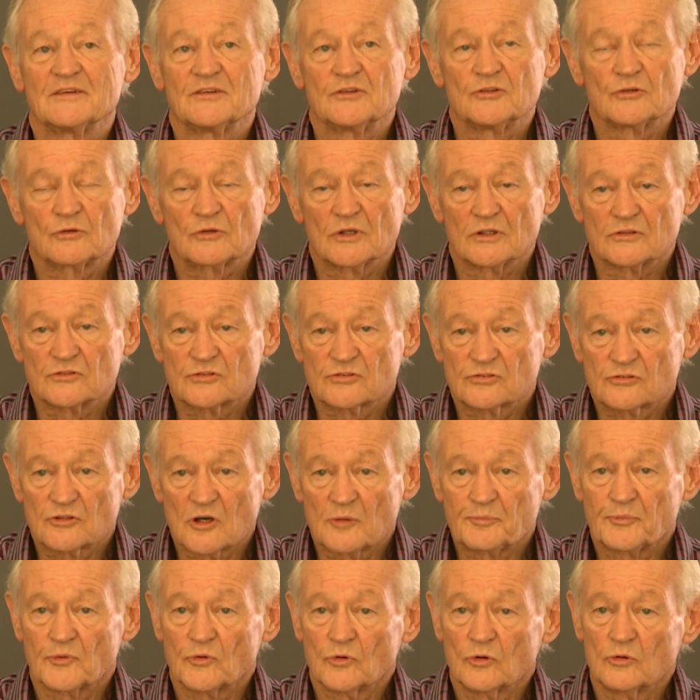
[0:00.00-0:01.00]
you can
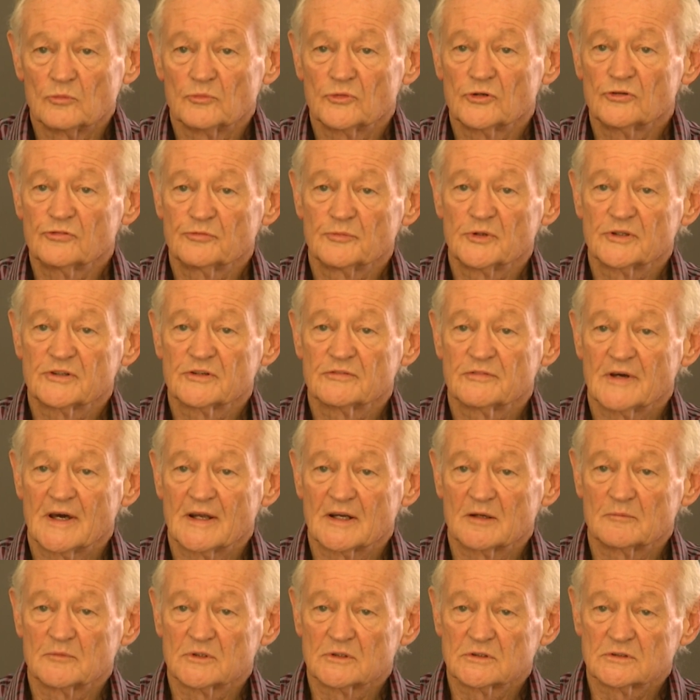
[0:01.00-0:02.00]
stop all movement of
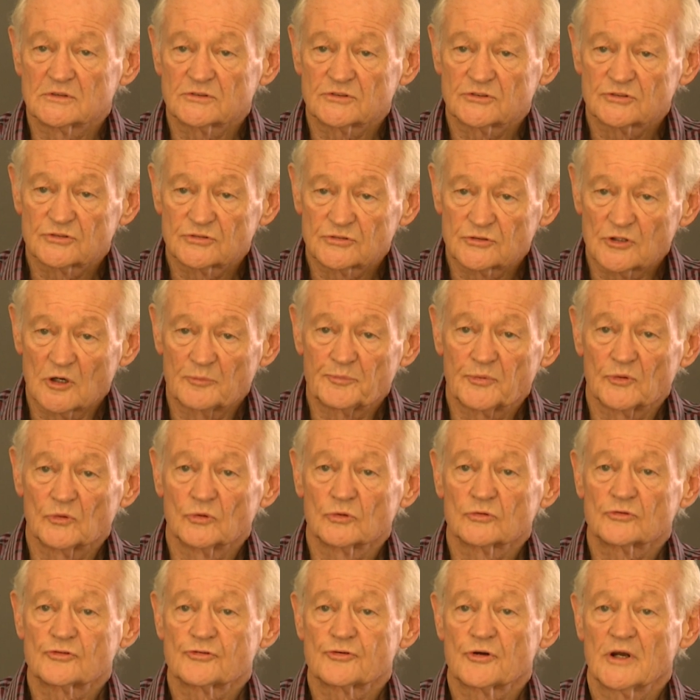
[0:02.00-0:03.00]
animals, stop
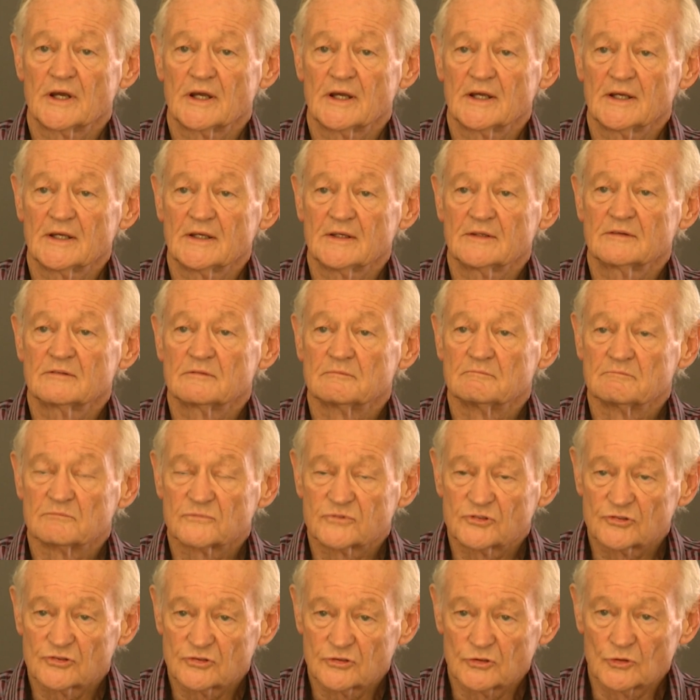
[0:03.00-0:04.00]
all trade,
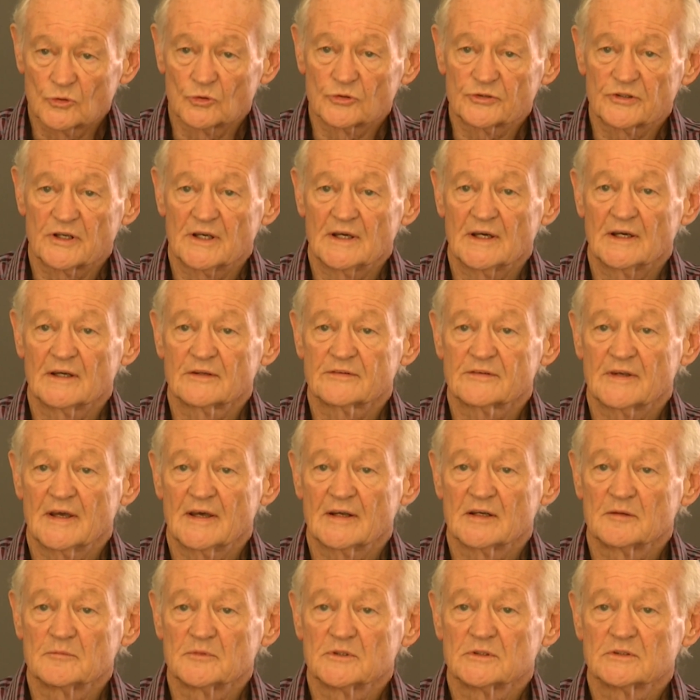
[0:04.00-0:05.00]
slaughter out
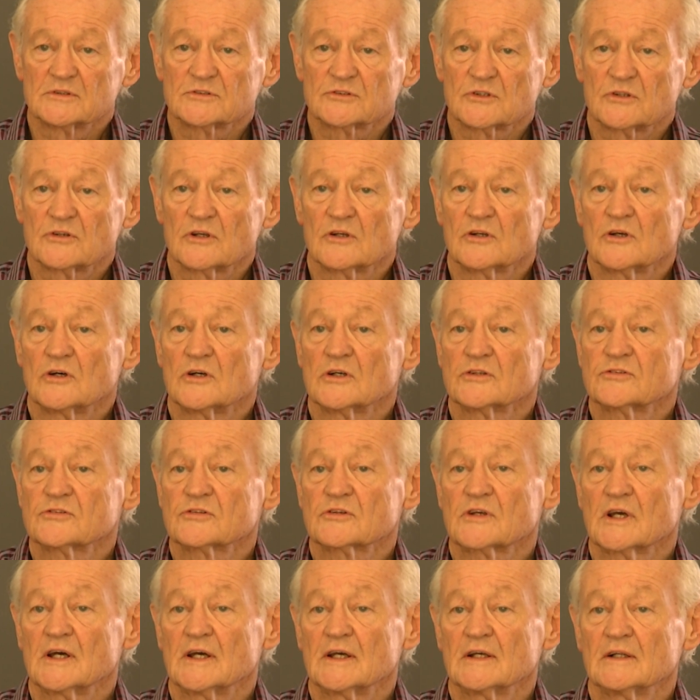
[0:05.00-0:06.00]
animals on a large
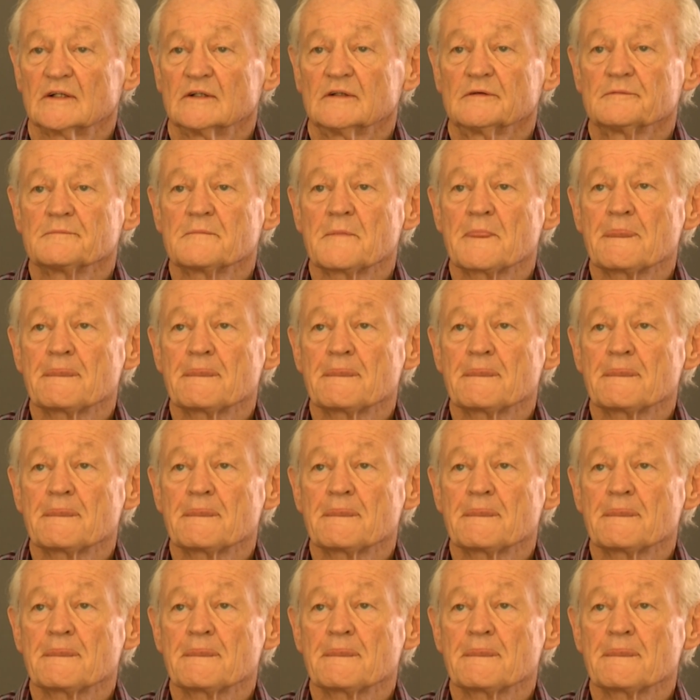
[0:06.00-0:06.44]
scale.